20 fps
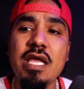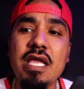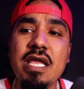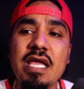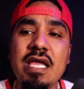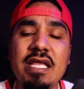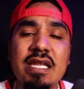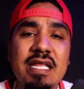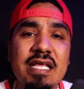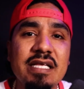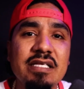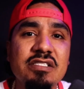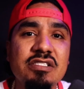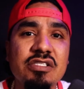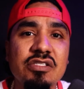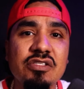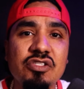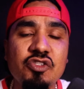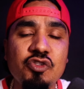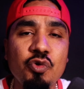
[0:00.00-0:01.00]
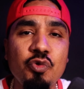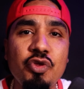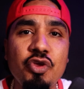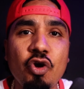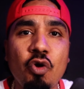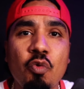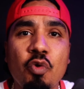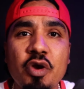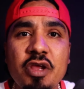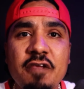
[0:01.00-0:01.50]
in his
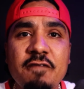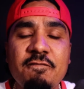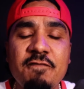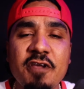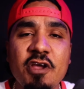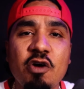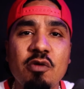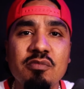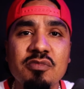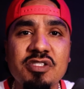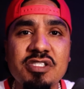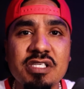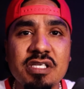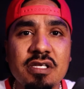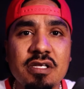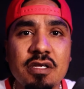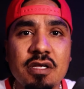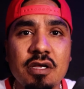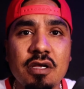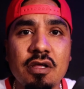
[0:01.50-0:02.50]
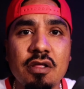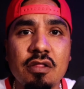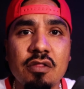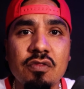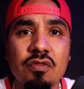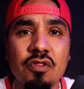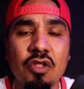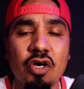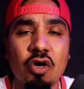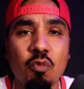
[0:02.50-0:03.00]
studio where he films
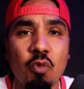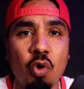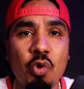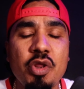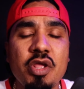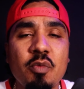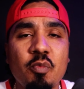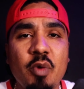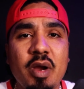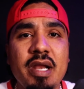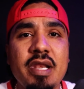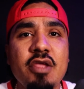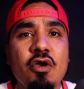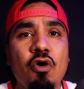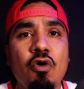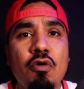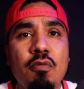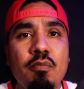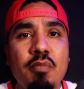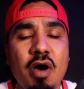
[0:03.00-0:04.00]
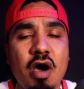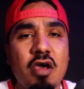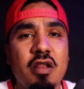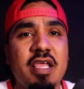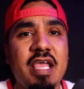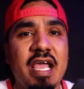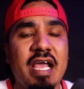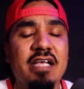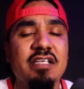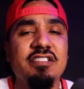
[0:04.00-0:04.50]
the Rhodium Radio
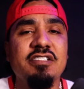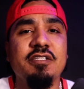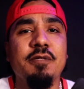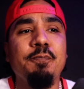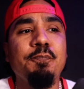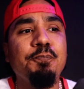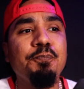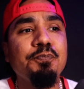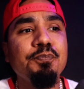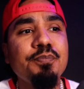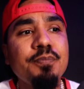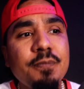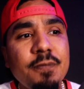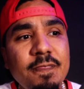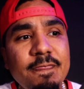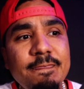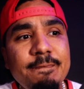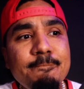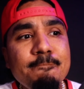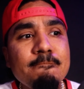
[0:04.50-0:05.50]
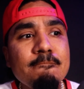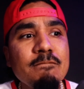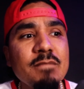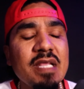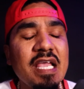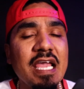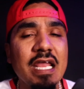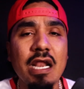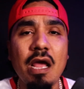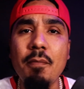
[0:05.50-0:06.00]
podcast.
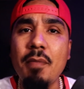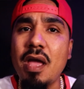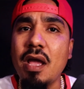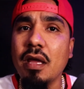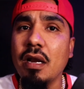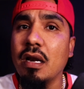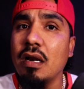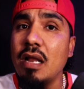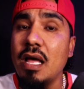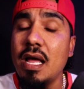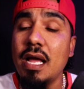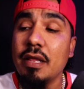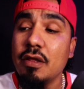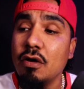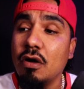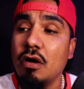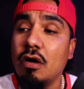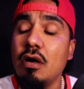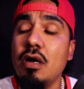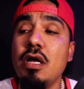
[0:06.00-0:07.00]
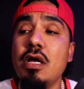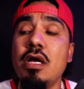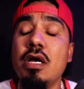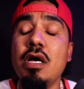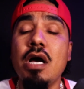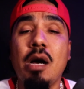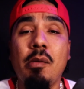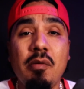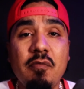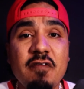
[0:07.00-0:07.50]
And I'm not gonna lie, y'all.
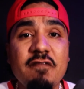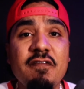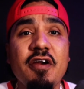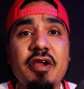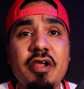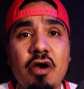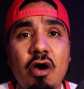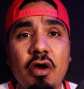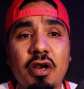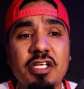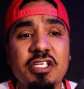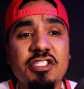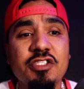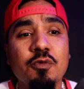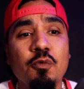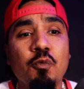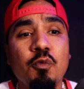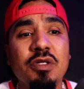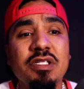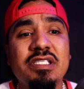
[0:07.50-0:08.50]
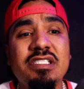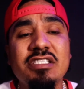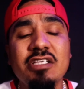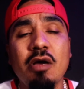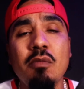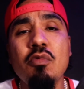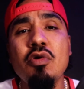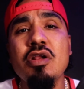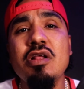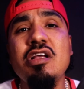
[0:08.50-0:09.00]
I'm gonna be very honest. When
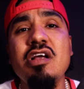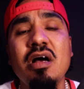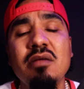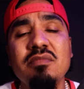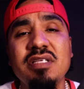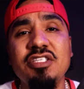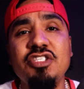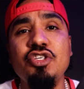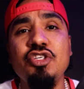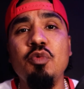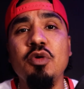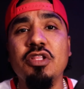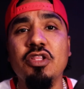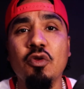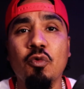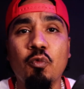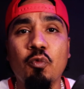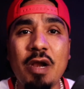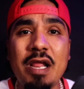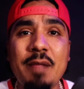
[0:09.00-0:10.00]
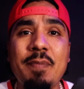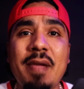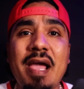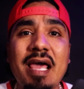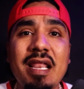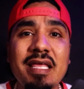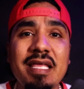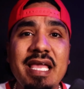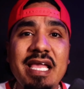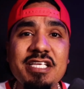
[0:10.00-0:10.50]
someone comes at you with the rape
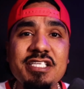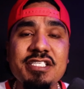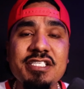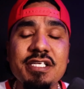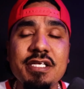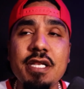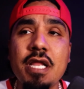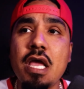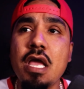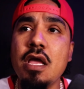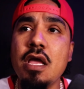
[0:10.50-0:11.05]
allegation,